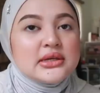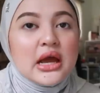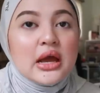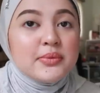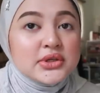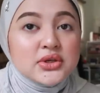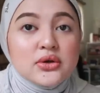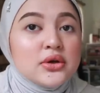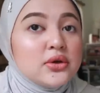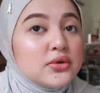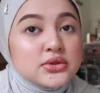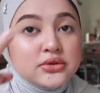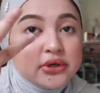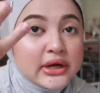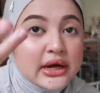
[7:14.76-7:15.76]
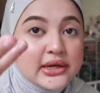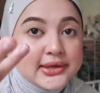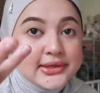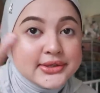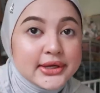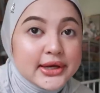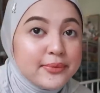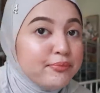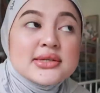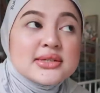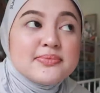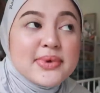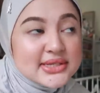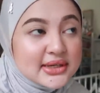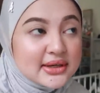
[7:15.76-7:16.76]
I'm just going to use three colours, okay?
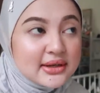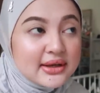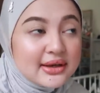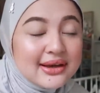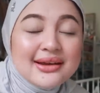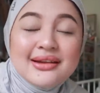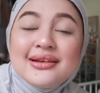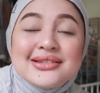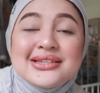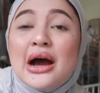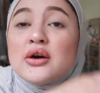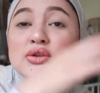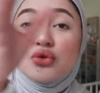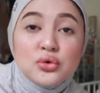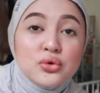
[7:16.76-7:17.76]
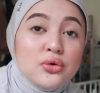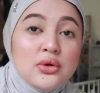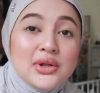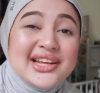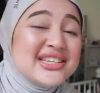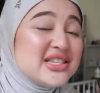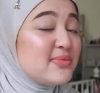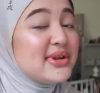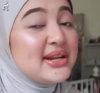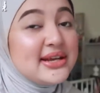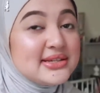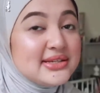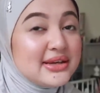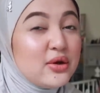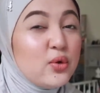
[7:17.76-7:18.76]
So basically, in this household, kita semua
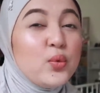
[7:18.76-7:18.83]
lazy.